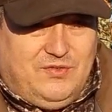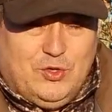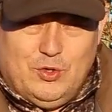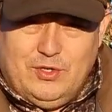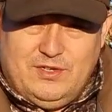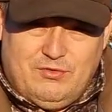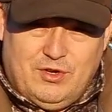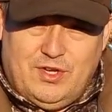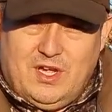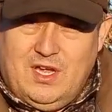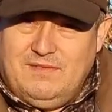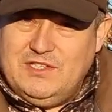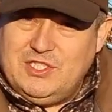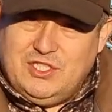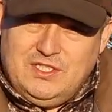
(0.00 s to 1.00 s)
if you're ordering
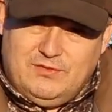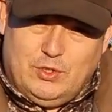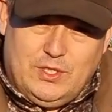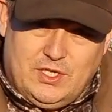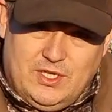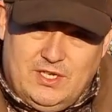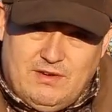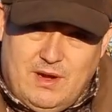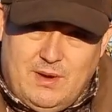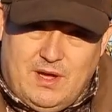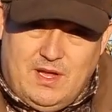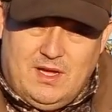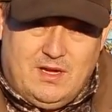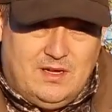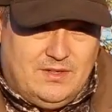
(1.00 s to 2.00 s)
night vision, you've already got your
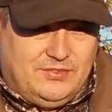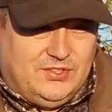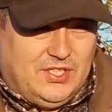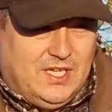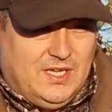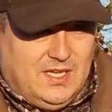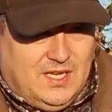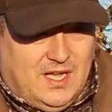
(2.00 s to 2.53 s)
own IRs.